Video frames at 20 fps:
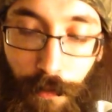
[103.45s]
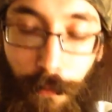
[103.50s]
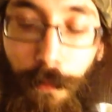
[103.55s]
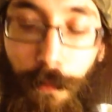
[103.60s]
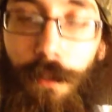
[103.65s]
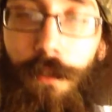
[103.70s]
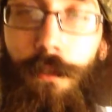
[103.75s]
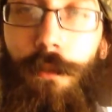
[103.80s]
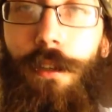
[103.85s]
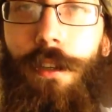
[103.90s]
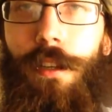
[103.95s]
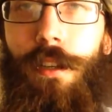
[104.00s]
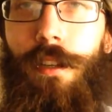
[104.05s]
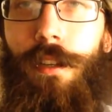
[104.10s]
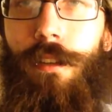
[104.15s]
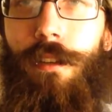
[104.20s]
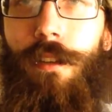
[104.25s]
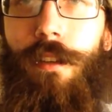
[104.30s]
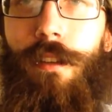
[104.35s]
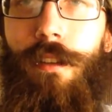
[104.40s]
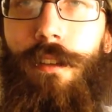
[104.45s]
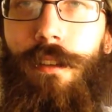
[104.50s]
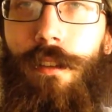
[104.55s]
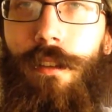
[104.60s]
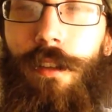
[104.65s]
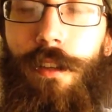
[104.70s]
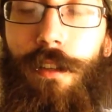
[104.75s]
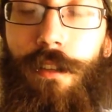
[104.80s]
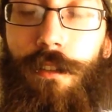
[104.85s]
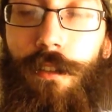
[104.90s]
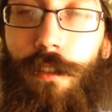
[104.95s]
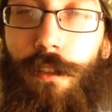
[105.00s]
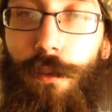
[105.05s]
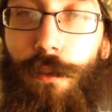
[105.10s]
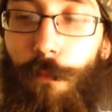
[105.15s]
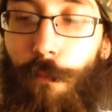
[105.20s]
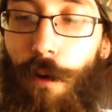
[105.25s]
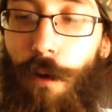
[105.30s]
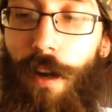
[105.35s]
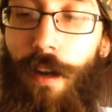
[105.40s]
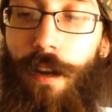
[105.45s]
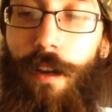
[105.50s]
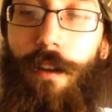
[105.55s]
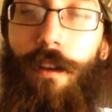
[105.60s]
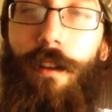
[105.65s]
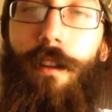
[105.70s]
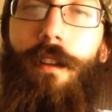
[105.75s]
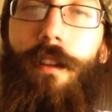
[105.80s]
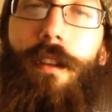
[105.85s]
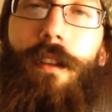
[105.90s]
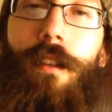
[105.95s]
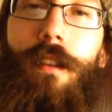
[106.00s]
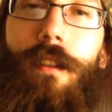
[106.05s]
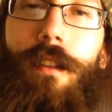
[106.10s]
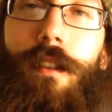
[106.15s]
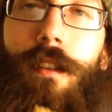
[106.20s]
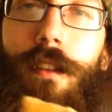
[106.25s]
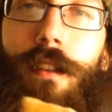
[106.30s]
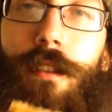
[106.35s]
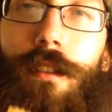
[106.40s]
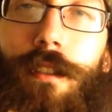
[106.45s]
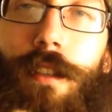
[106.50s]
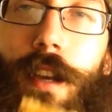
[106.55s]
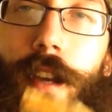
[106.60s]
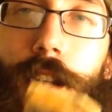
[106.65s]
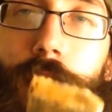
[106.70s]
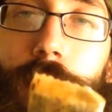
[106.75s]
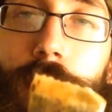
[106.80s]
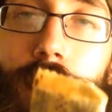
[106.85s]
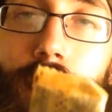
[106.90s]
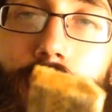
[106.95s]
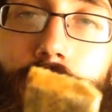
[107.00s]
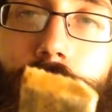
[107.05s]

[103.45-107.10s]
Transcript: between these and the white is that